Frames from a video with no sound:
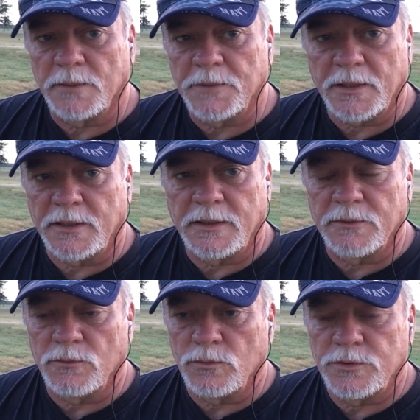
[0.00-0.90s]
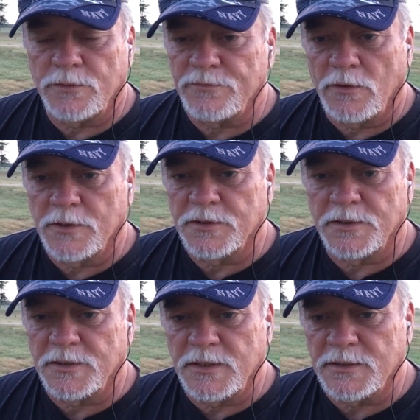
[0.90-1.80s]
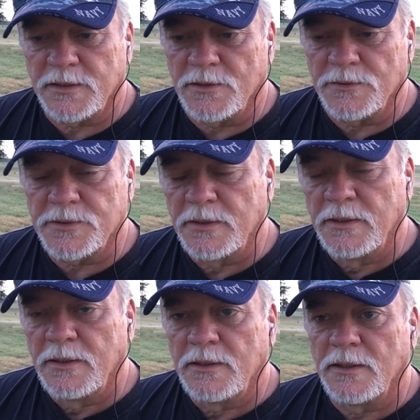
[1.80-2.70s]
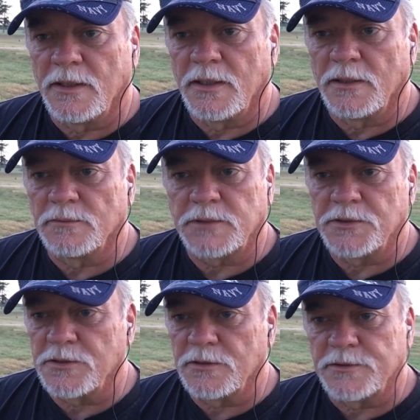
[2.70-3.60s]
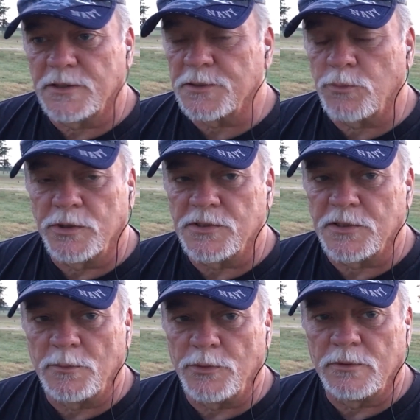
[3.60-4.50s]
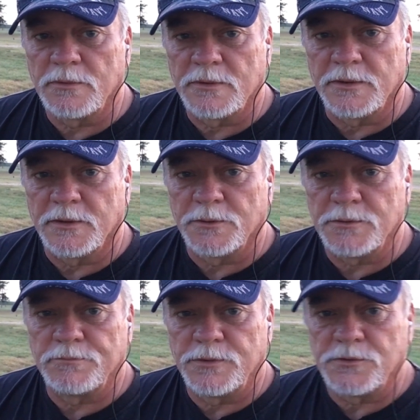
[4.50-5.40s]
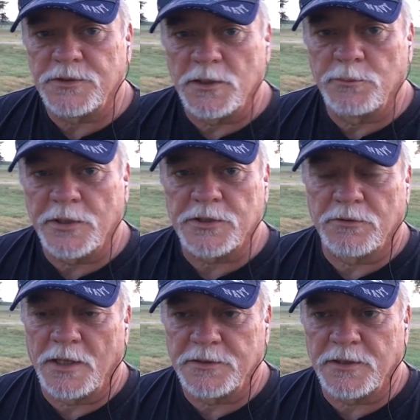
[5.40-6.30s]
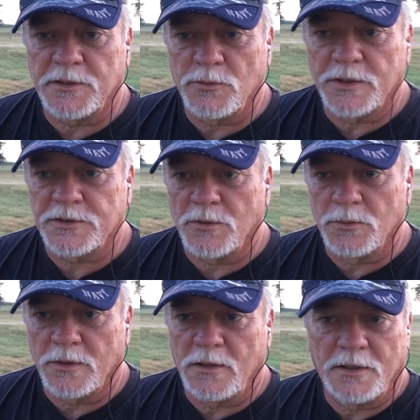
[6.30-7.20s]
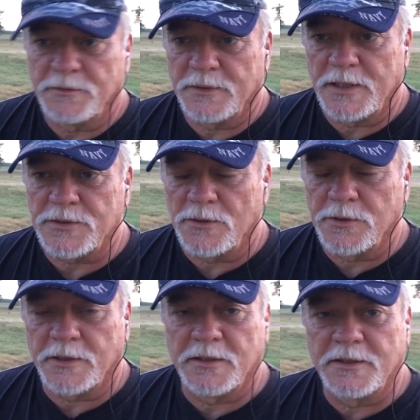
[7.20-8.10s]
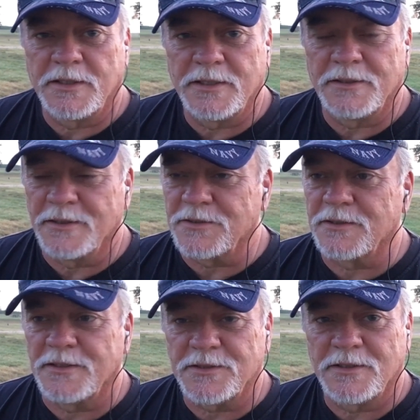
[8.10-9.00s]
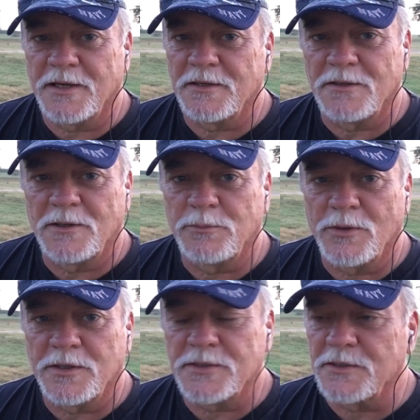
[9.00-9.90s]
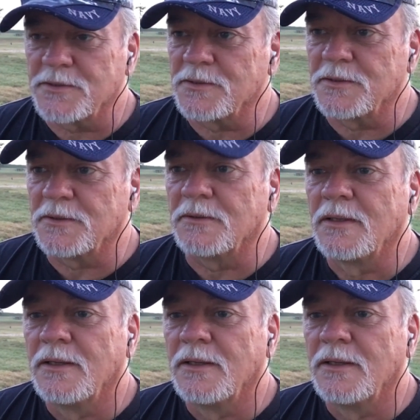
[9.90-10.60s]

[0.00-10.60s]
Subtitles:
I'm not going to get too far into the details because it's pretty simple. You see a picture and I tell you what's going on, and that's all you're going to need. It's not a hard process to do.